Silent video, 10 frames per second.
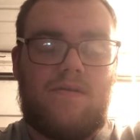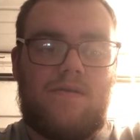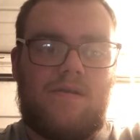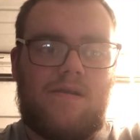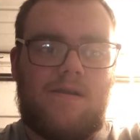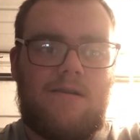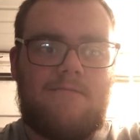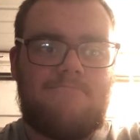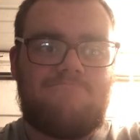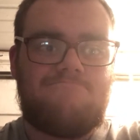
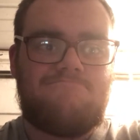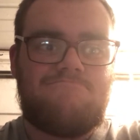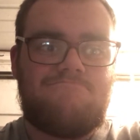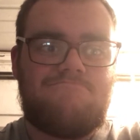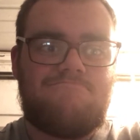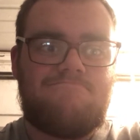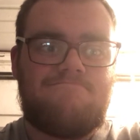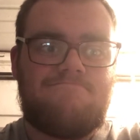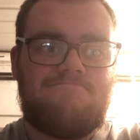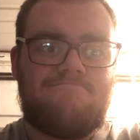
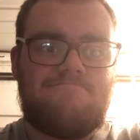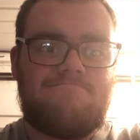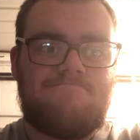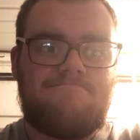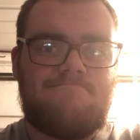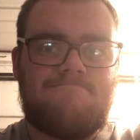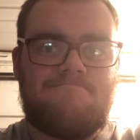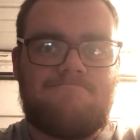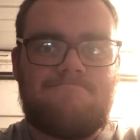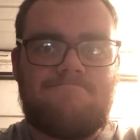
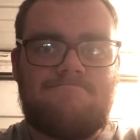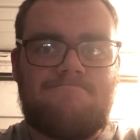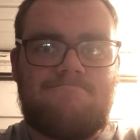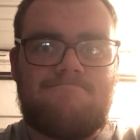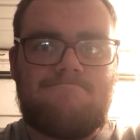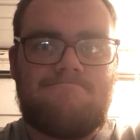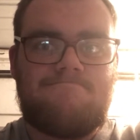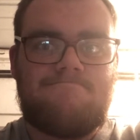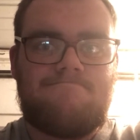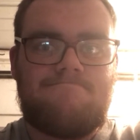
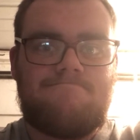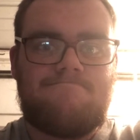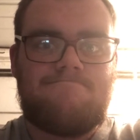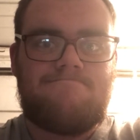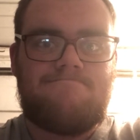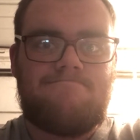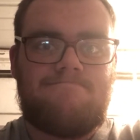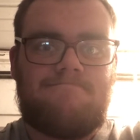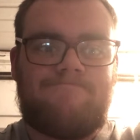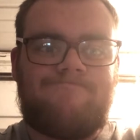
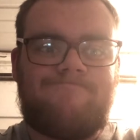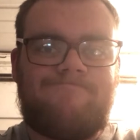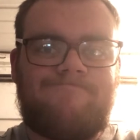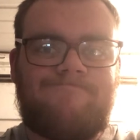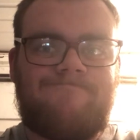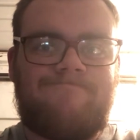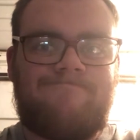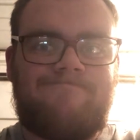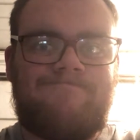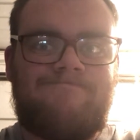
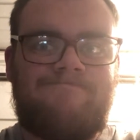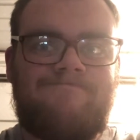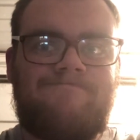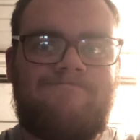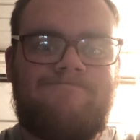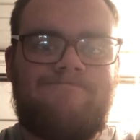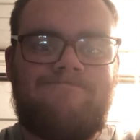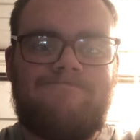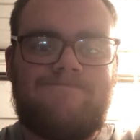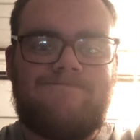
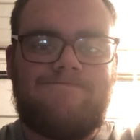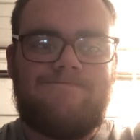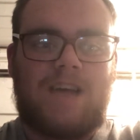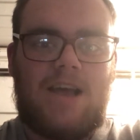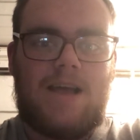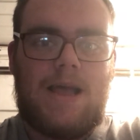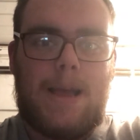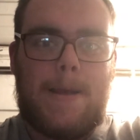(no one is talking)